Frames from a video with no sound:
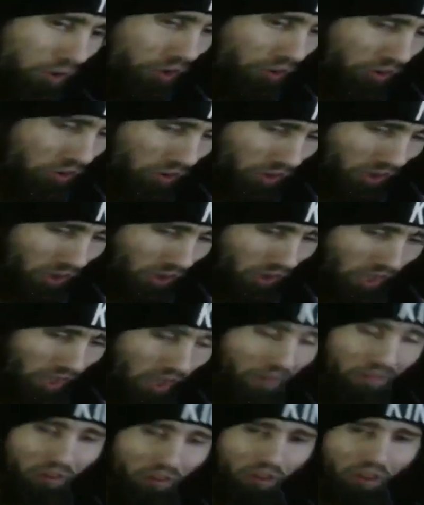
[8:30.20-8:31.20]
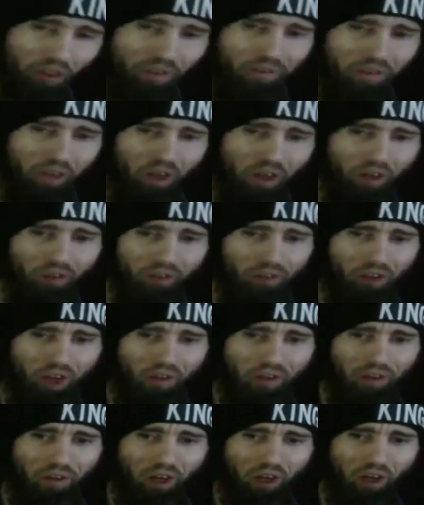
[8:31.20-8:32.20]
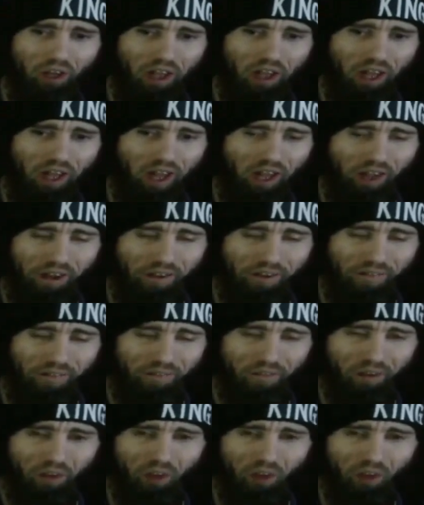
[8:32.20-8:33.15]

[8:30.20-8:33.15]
To the thousands of channels out there that have